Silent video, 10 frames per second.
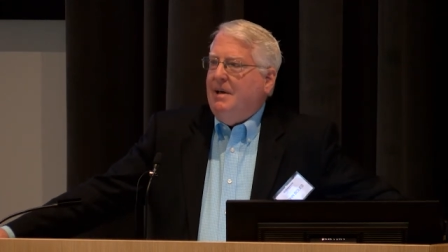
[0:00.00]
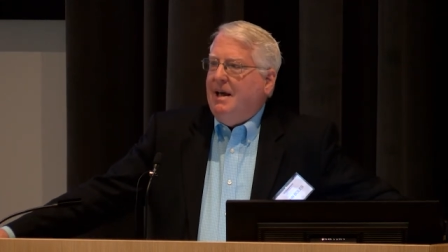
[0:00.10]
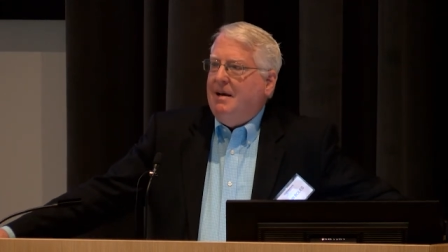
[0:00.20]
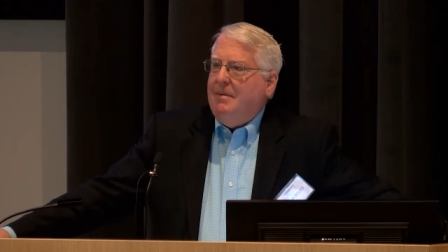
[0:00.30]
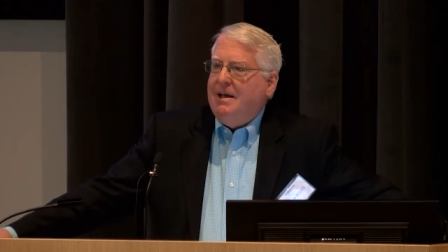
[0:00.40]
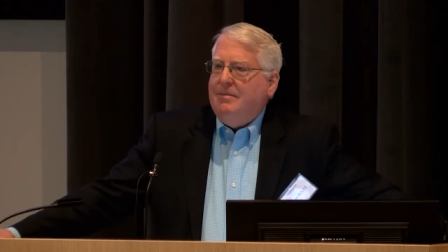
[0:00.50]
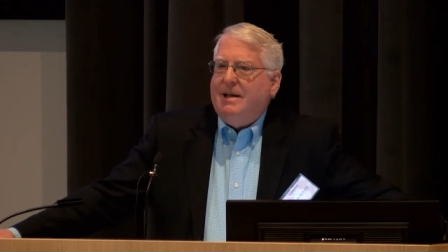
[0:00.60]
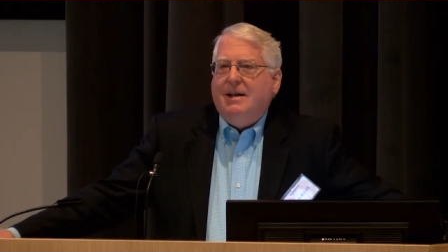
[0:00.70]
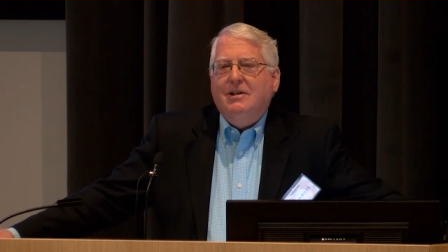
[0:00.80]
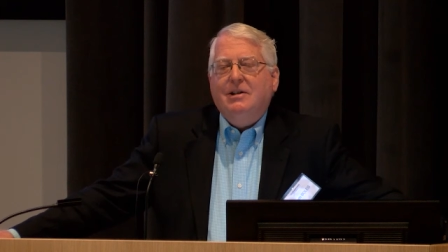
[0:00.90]
Higginbotham, but
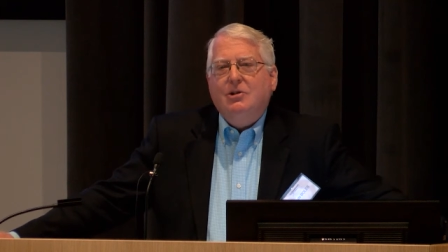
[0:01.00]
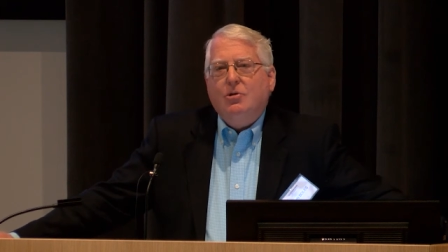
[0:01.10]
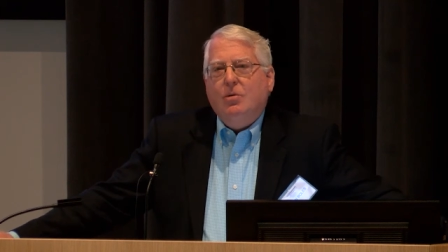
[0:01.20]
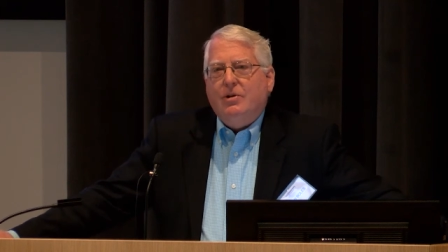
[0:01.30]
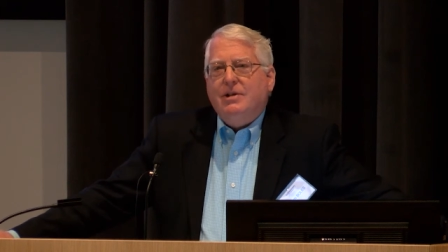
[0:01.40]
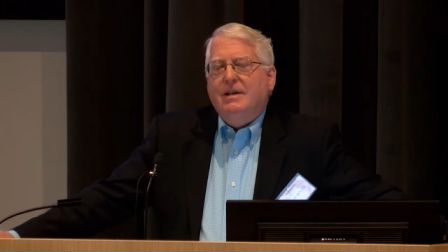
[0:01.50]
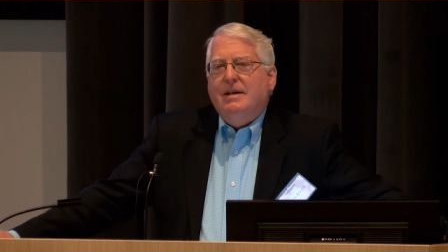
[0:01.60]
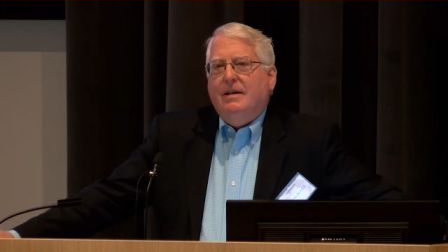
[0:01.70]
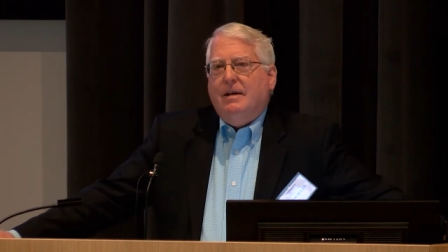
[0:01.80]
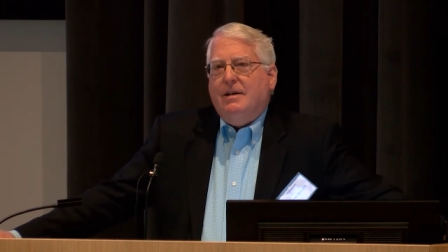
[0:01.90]
I took his course
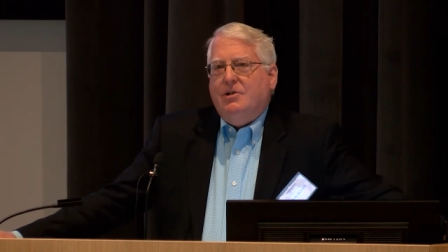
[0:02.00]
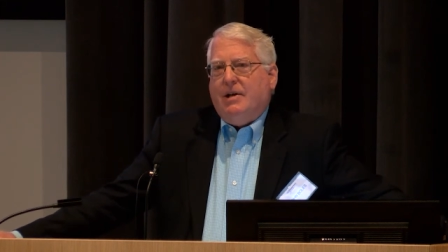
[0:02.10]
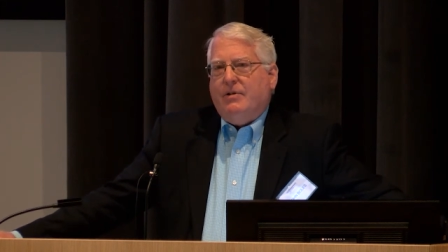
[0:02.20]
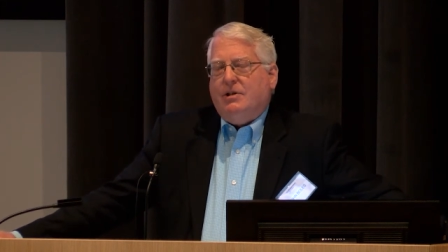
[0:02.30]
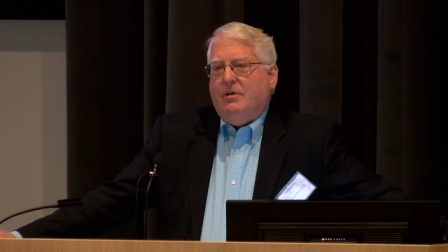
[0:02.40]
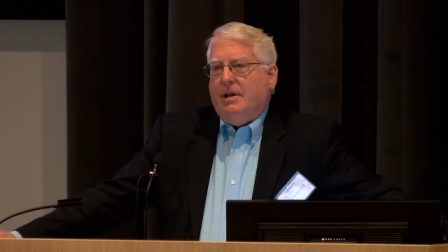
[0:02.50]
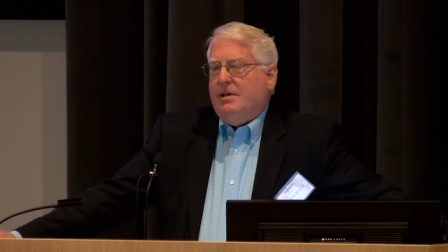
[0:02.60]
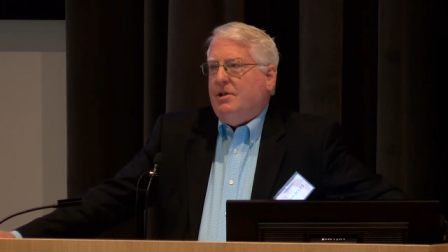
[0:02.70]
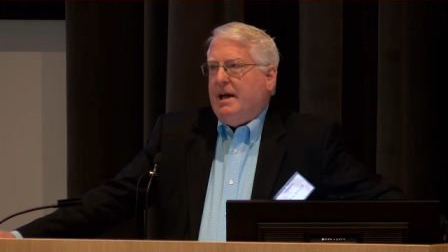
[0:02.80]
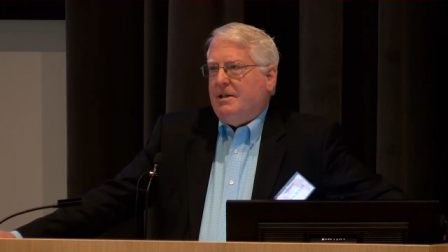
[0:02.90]
in Jeffersonian
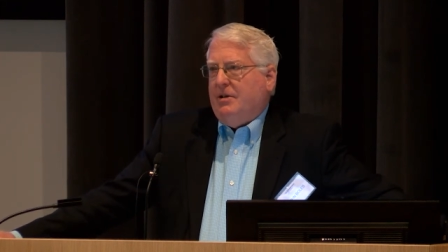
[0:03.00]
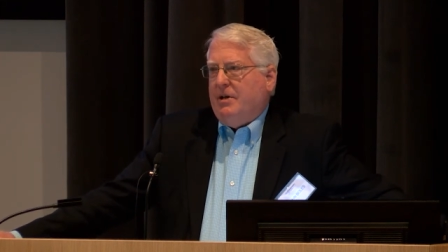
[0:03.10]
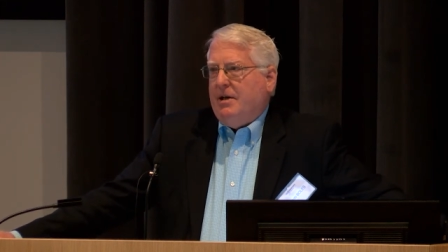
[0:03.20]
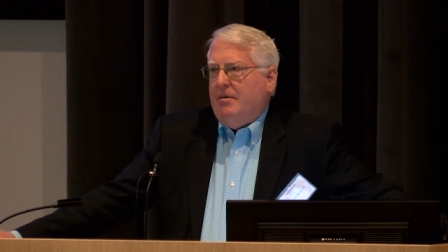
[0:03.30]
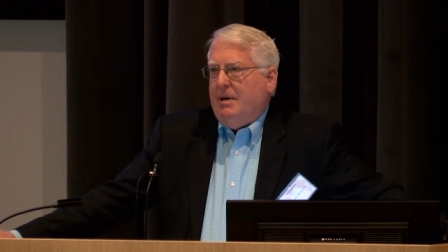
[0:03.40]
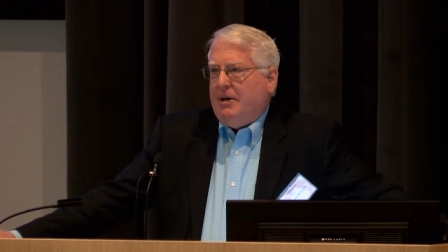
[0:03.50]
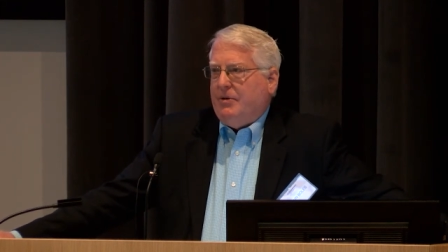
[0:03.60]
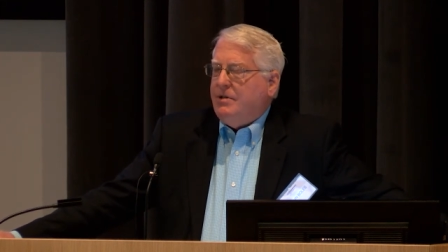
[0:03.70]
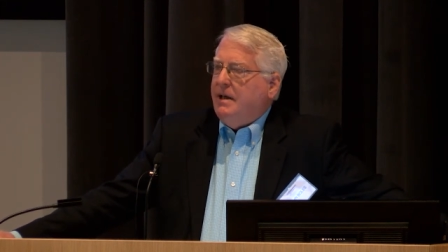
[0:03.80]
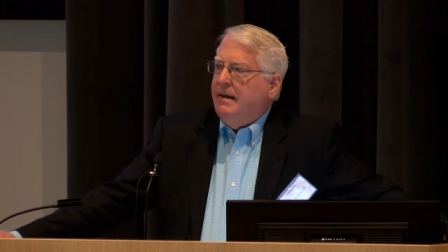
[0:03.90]
and Jacksonian
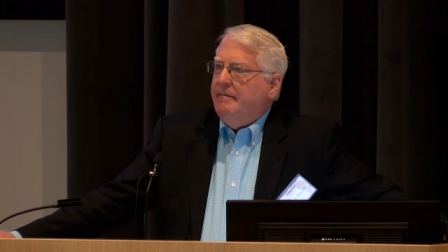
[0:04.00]
democracy.